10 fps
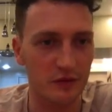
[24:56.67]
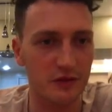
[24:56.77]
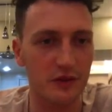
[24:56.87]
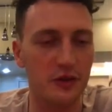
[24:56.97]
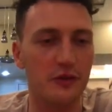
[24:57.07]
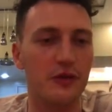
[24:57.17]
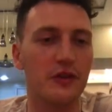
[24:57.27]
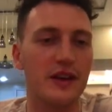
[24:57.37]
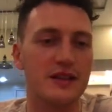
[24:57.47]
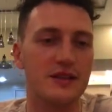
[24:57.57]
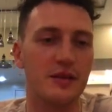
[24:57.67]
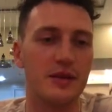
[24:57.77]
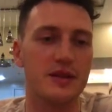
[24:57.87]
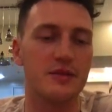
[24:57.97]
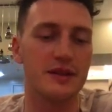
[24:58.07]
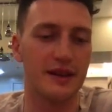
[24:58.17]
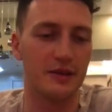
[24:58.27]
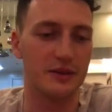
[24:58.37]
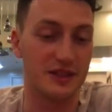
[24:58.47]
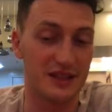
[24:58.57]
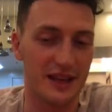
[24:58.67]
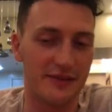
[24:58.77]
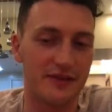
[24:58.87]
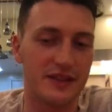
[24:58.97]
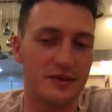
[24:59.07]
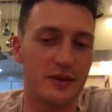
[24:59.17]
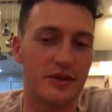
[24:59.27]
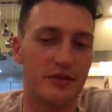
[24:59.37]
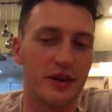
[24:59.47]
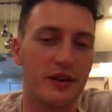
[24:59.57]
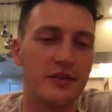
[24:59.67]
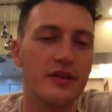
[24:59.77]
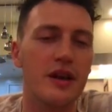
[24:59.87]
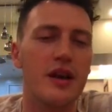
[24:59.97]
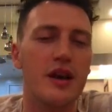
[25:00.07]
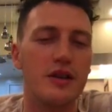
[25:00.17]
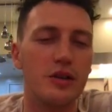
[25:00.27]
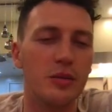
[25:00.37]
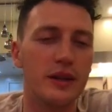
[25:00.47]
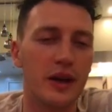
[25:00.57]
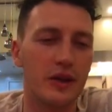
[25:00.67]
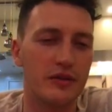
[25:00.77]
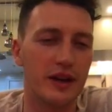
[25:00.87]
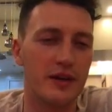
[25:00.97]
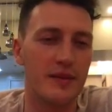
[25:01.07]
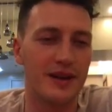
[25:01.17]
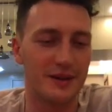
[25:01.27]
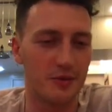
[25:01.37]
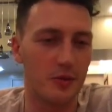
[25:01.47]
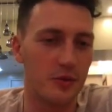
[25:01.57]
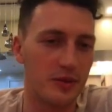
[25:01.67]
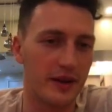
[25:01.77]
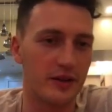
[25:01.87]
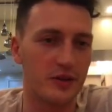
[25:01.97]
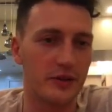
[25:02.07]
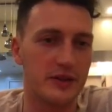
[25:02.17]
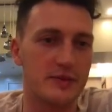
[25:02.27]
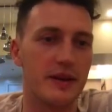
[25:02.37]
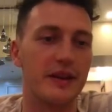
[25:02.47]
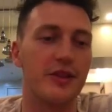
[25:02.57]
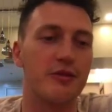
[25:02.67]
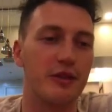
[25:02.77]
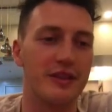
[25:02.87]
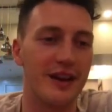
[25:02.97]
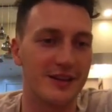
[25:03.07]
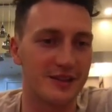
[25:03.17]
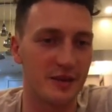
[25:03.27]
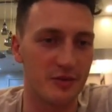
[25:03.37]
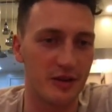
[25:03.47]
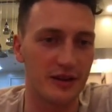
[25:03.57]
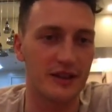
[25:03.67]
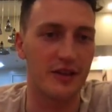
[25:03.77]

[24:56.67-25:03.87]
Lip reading: for a $4,000 budget, which left us with $300. Normally, I would recommend, and what we're planning on doing is spending $3,000 on the product,